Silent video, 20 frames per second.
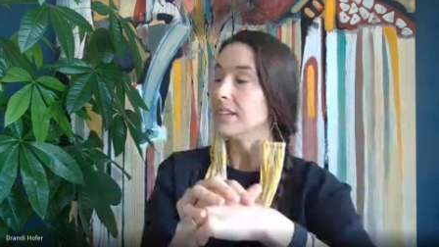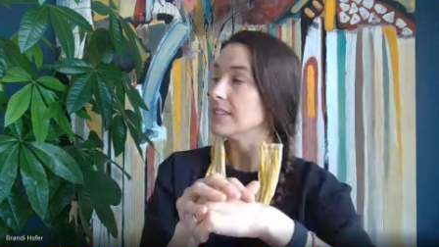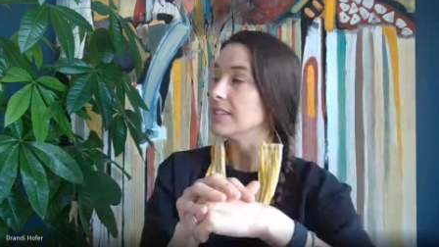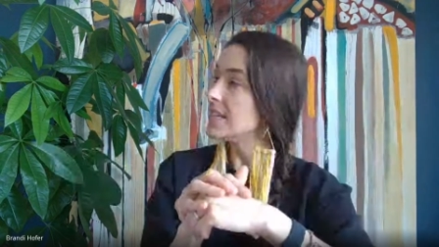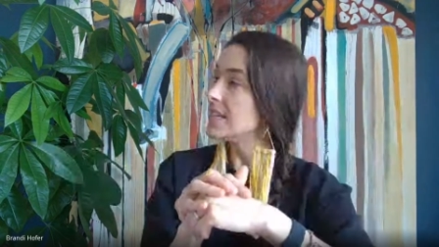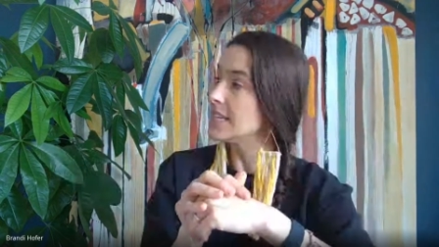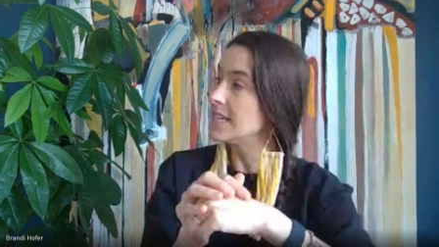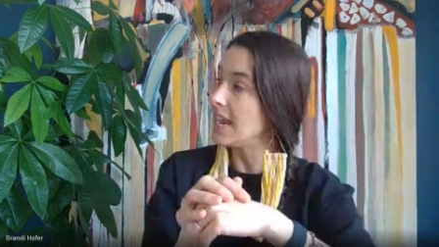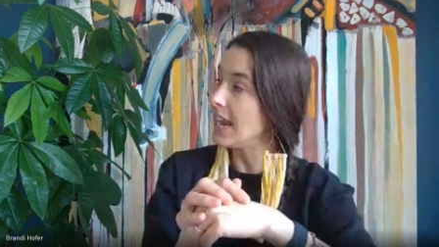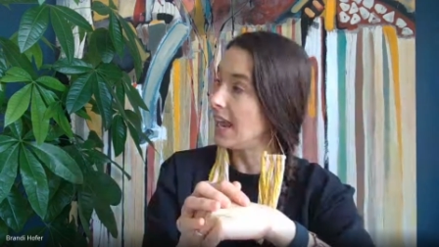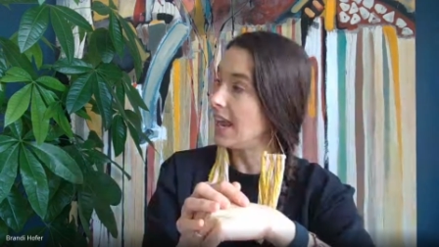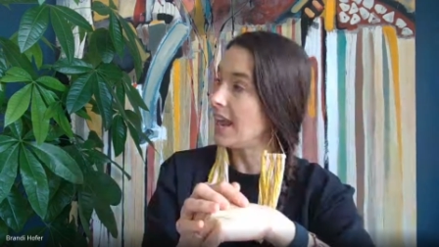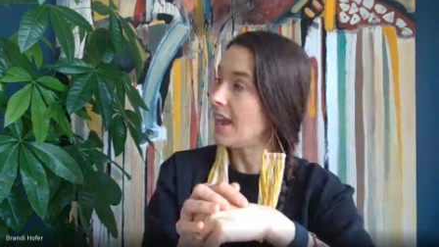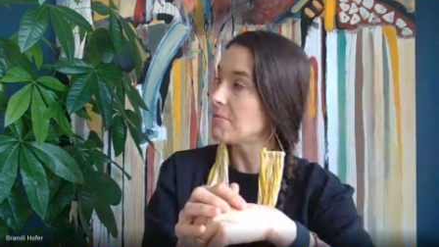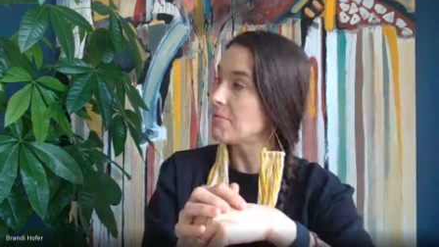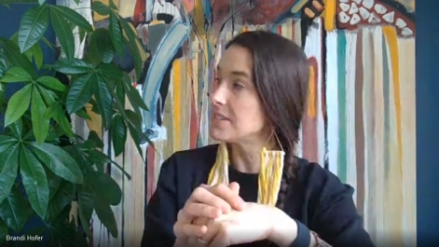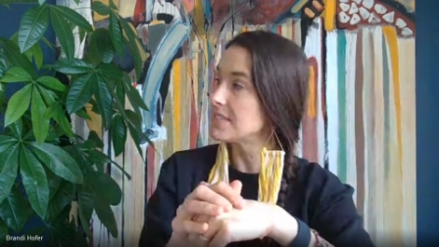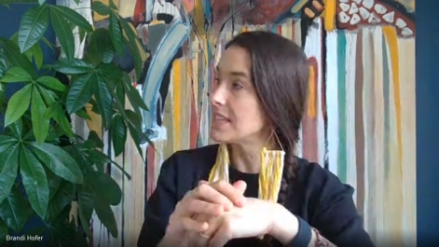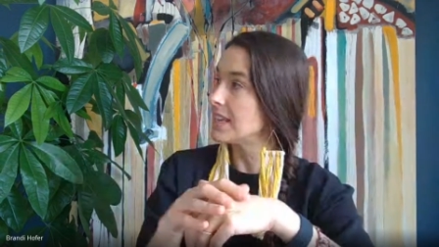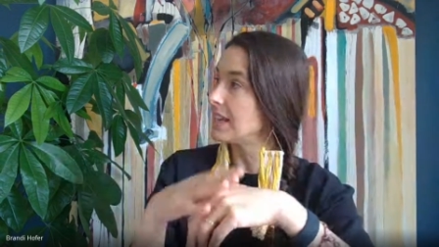today I
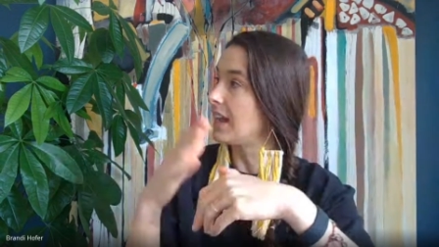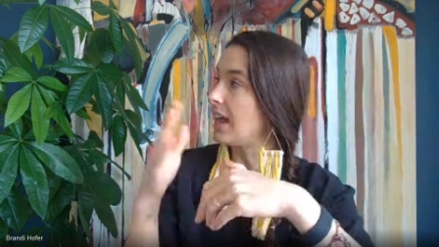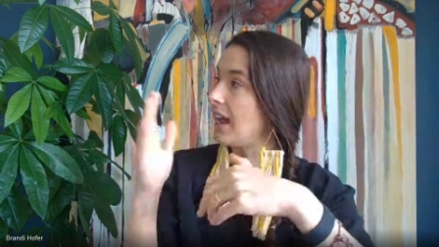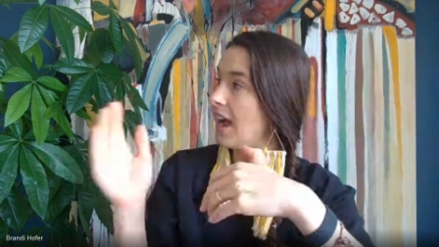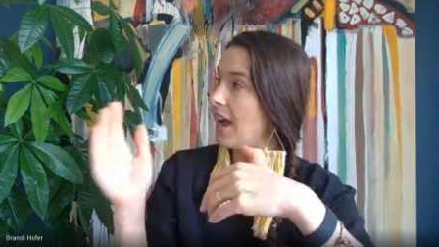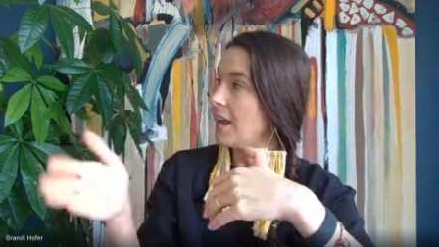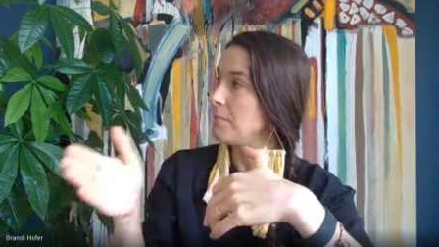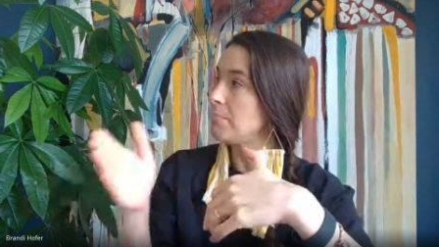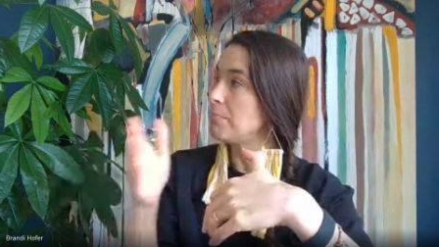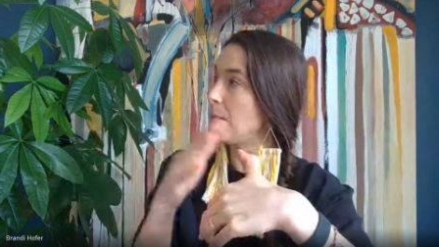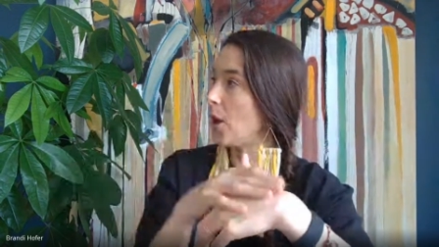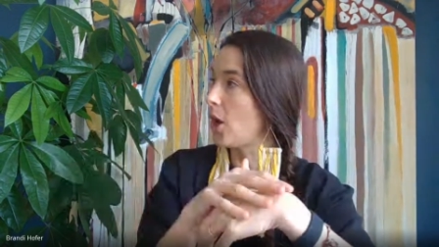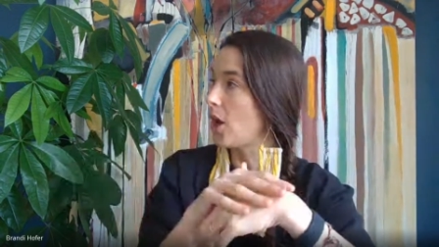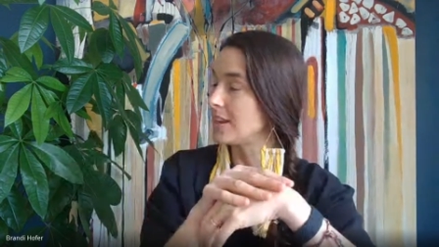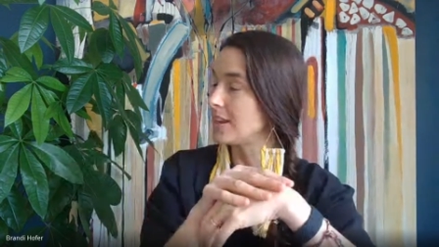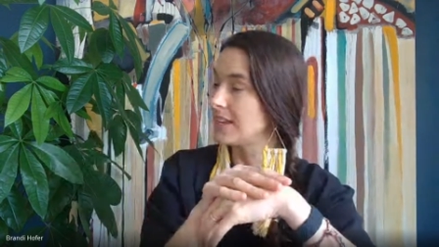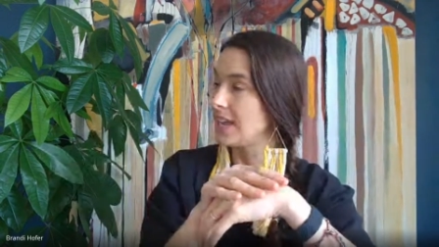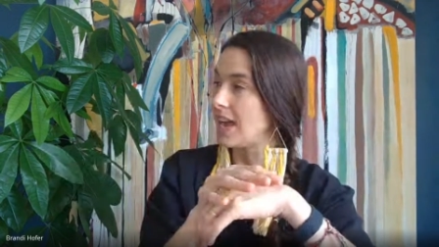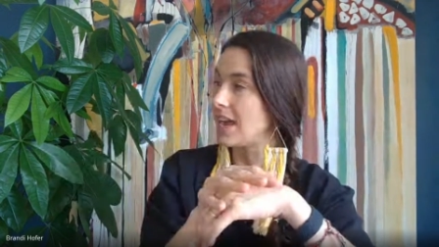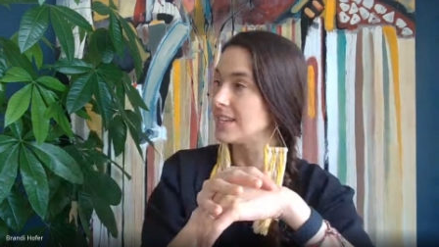was like, I'm
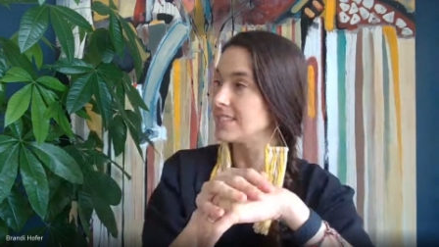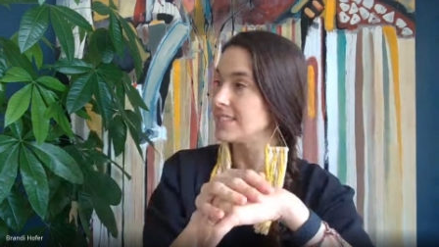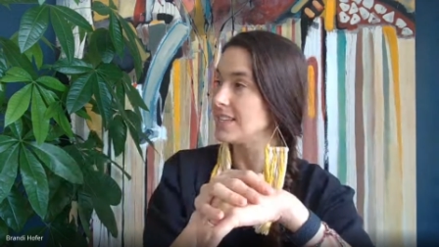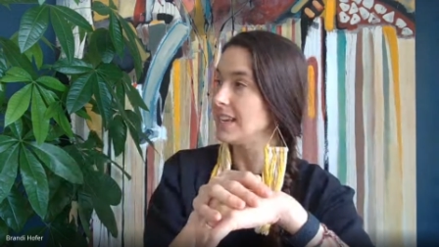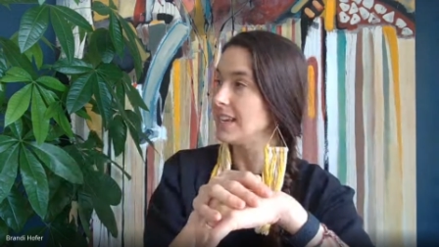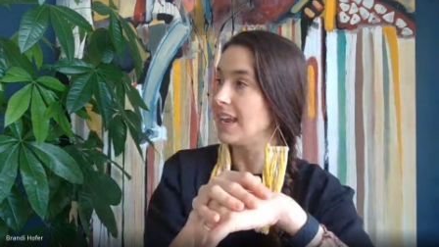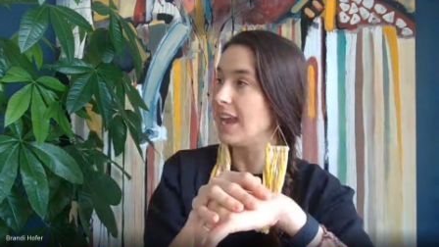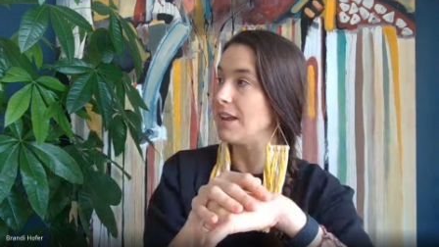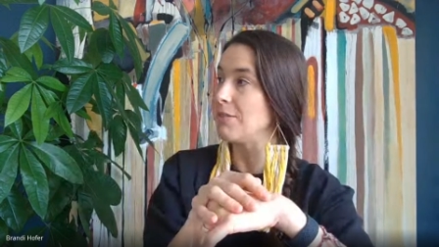podcasting,